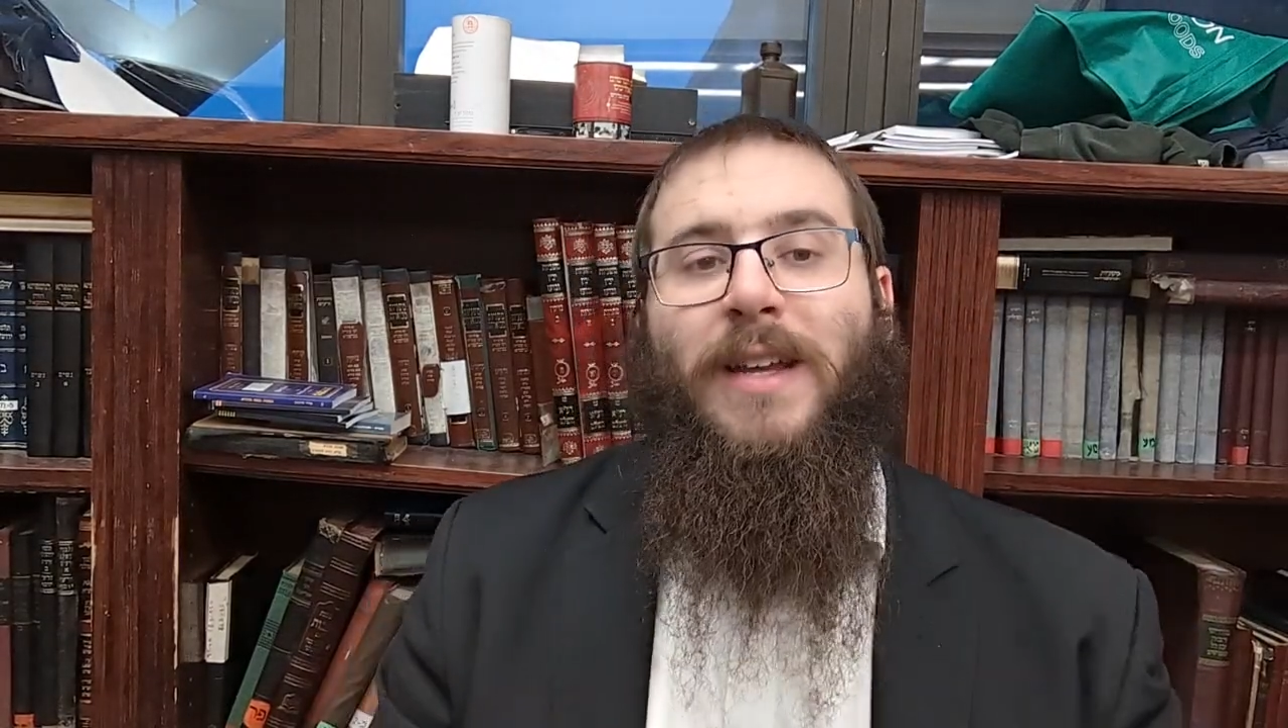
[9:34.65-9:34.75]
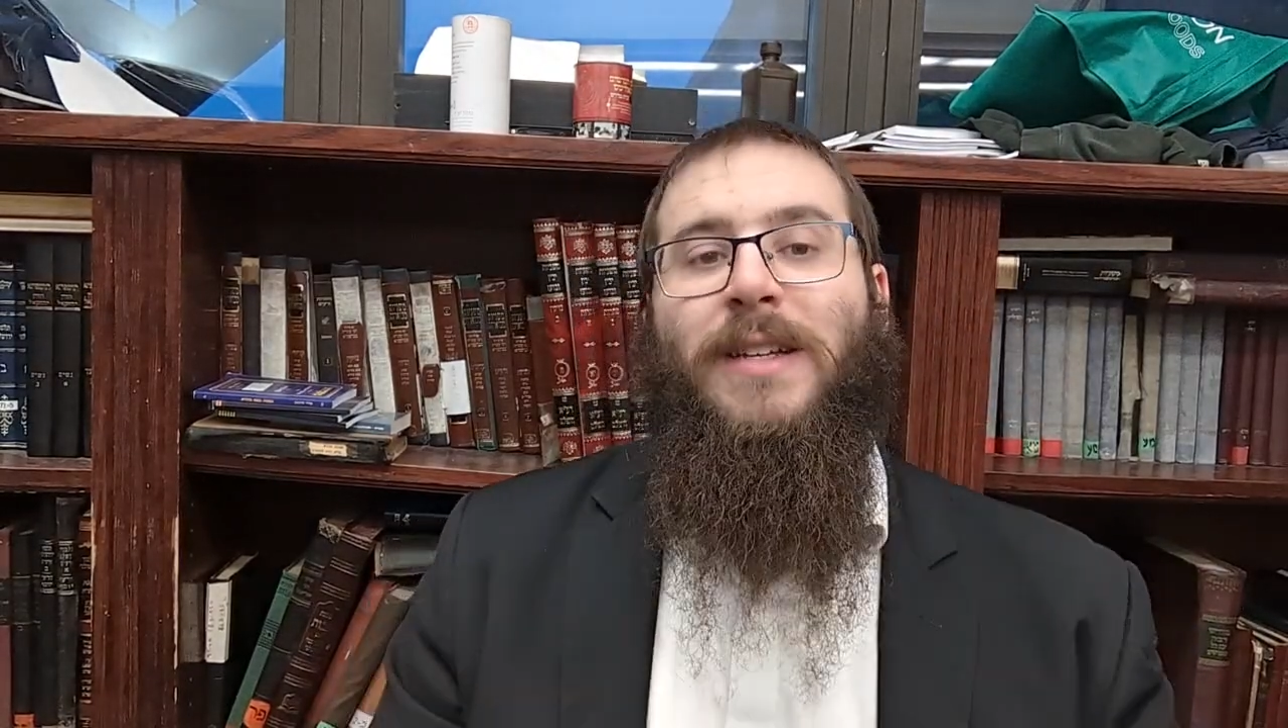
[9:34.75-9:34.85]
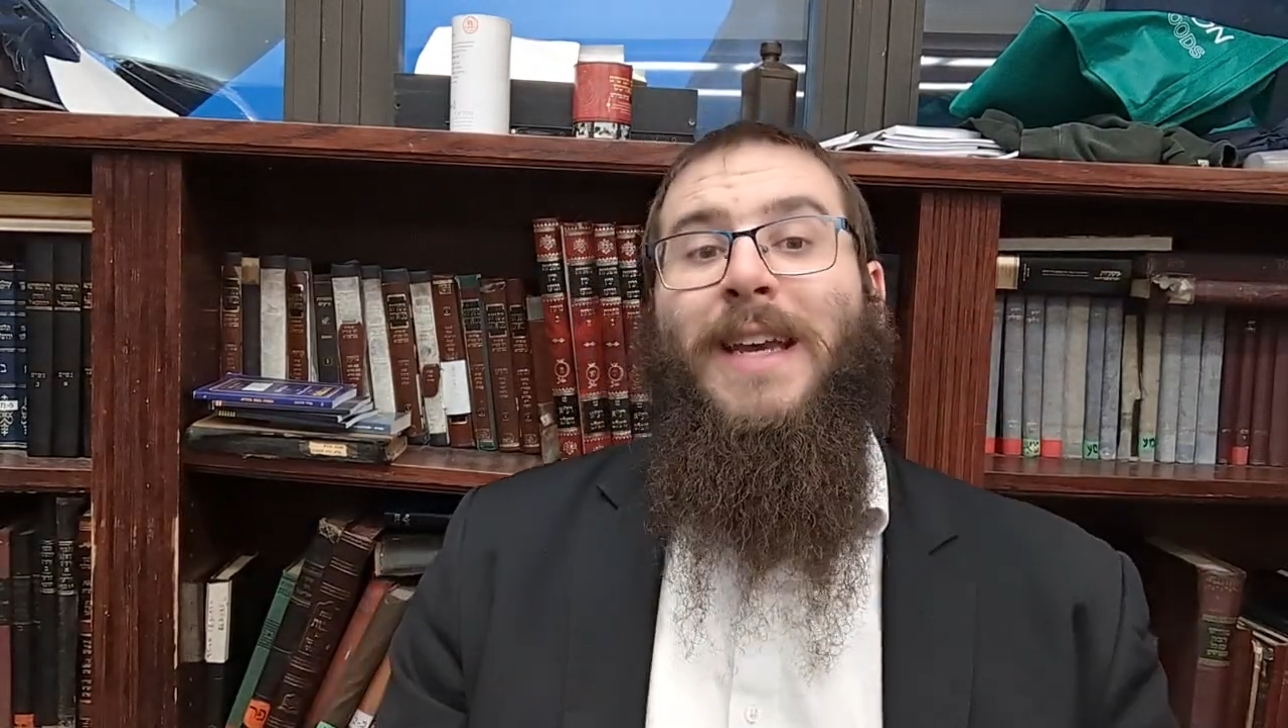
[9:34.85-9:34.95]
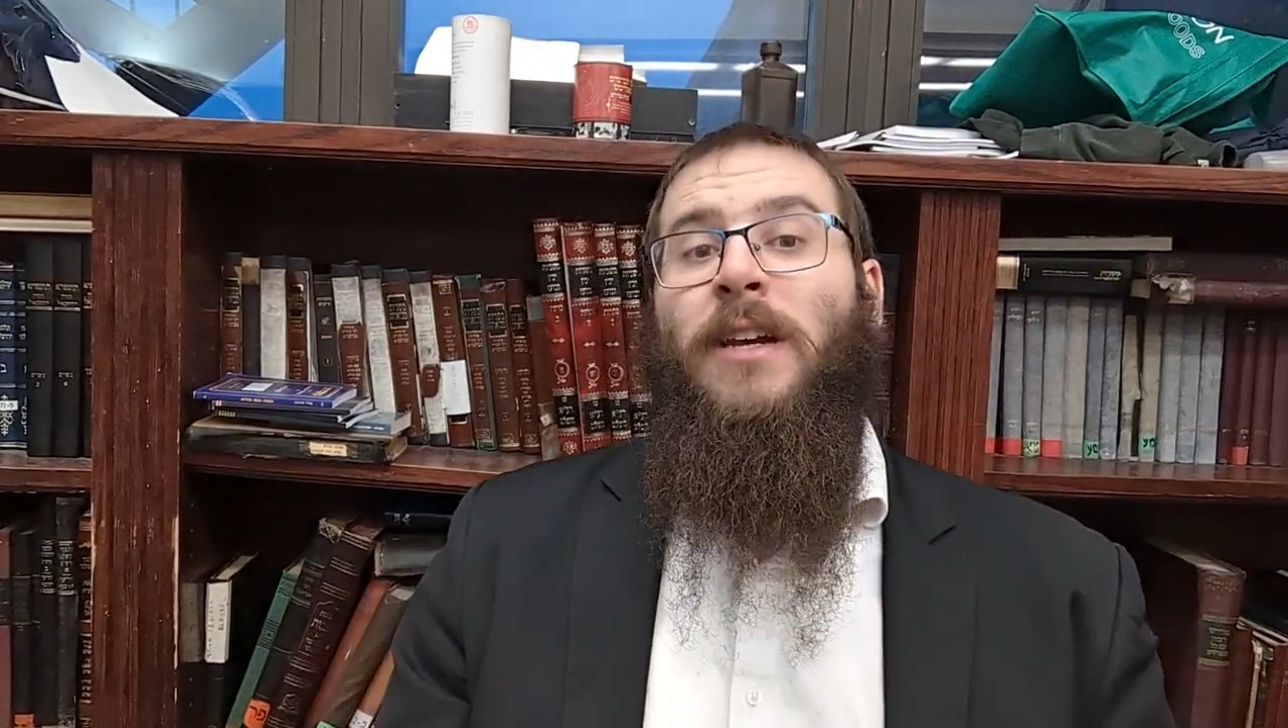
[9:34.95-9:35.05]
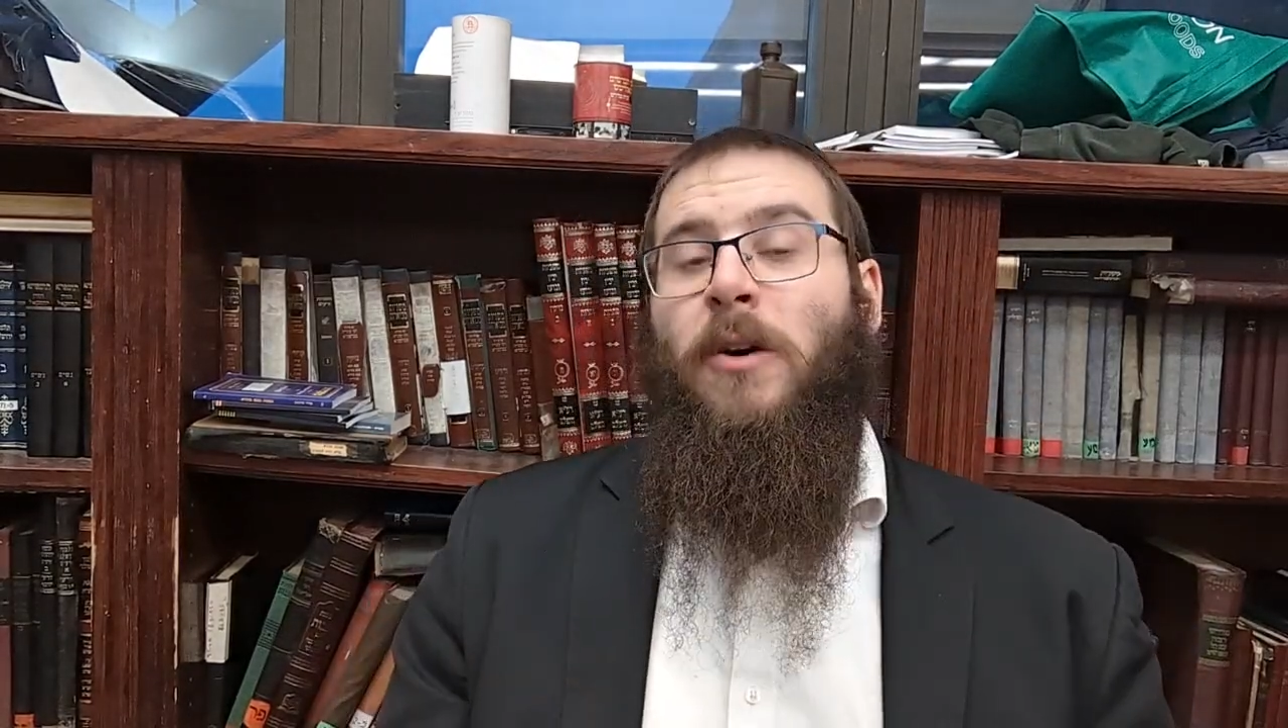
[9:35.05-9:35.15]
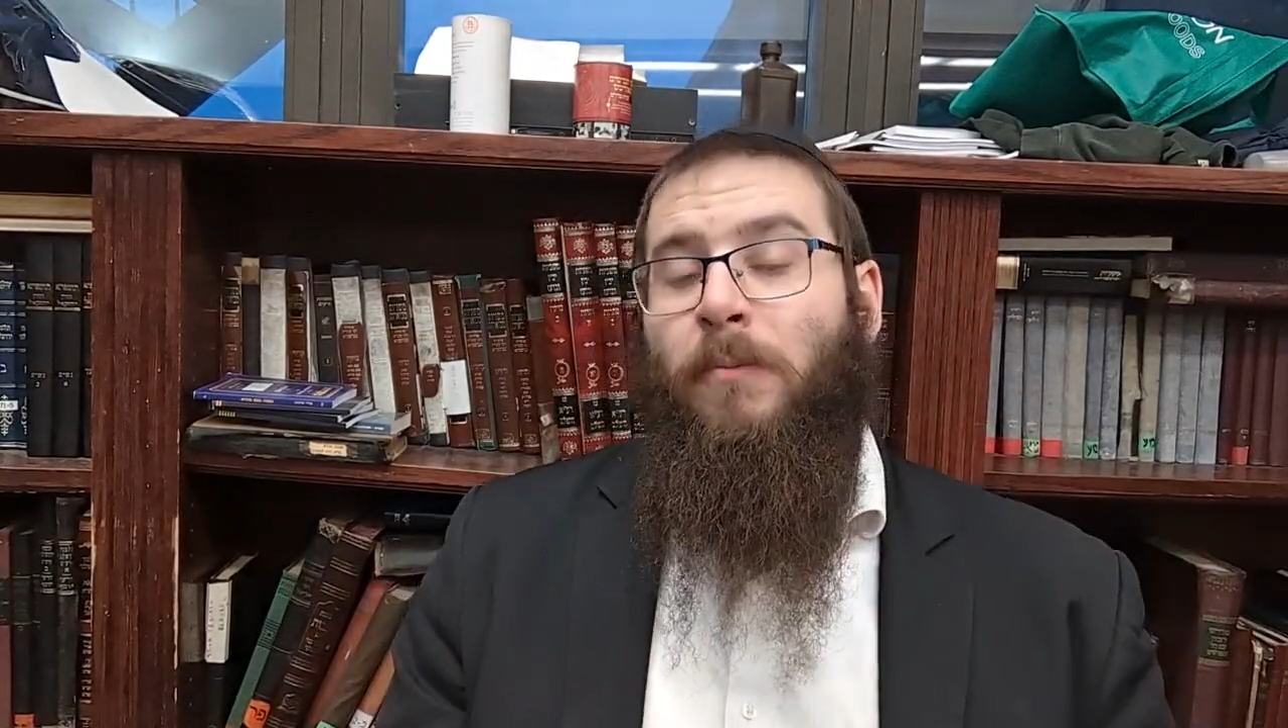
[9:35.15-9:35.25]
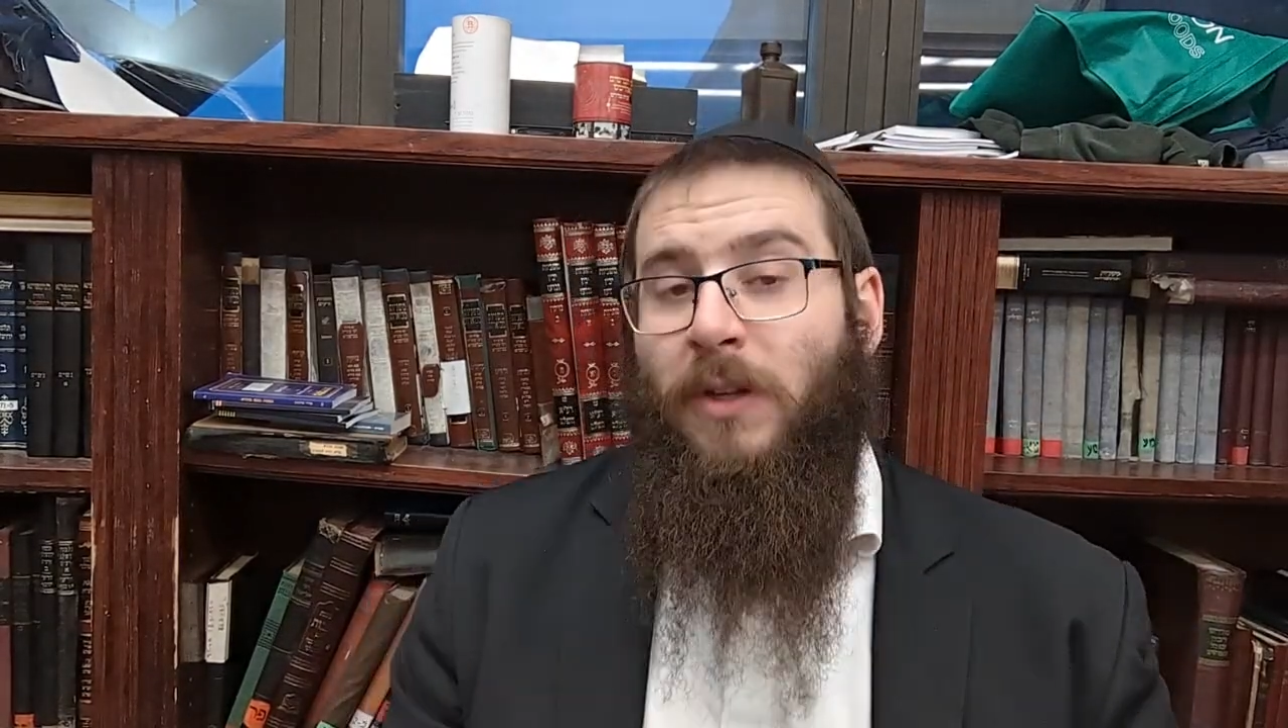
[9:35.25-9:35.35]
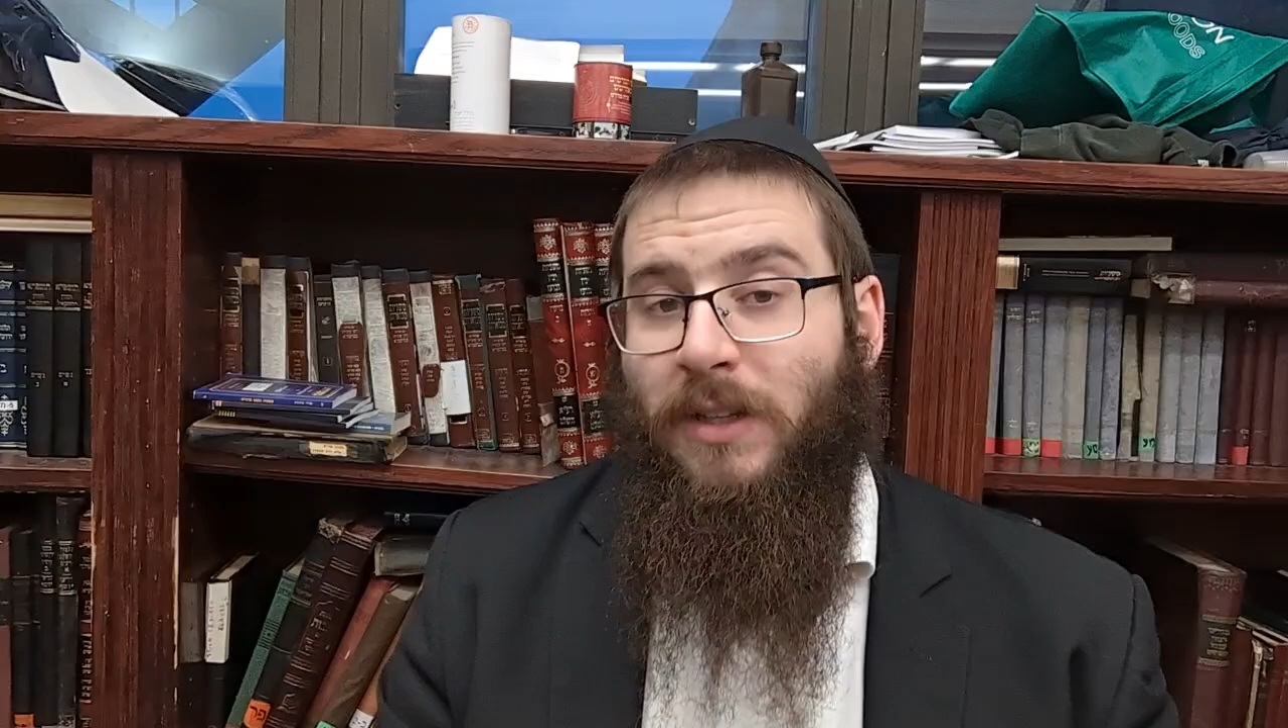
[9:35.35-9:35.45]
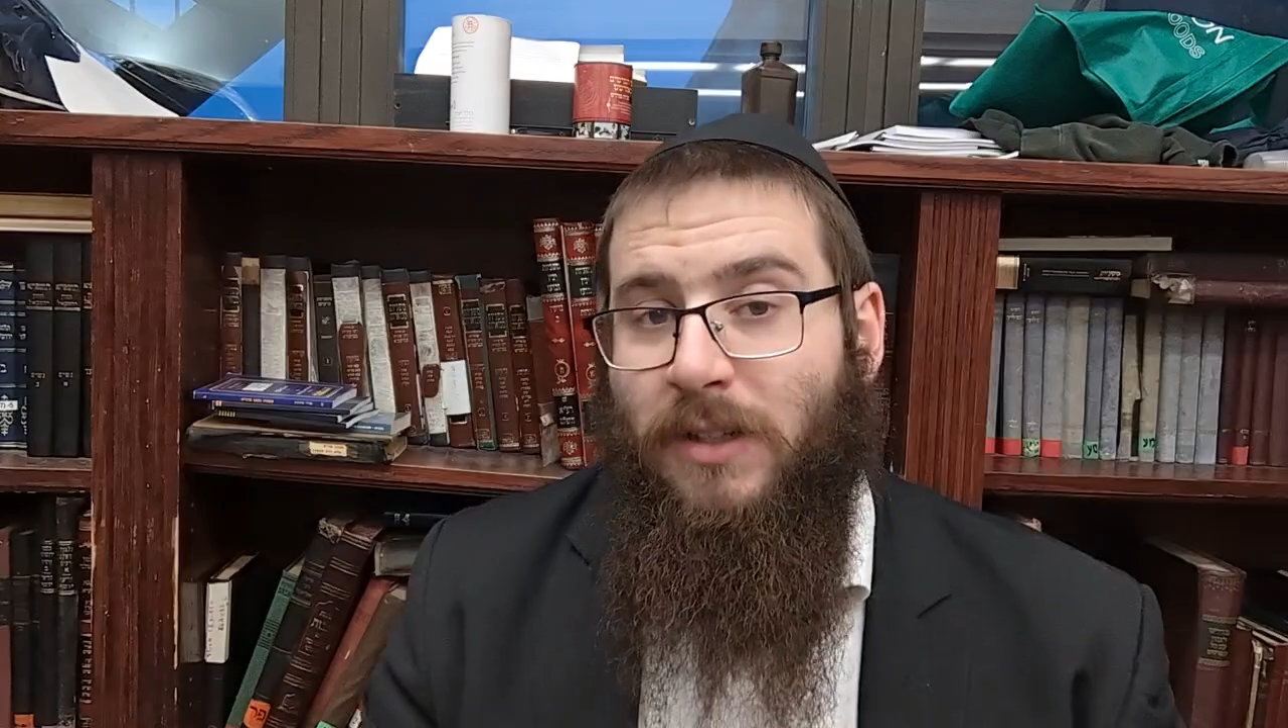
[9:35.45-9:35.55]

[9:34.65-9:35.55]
he's incomplete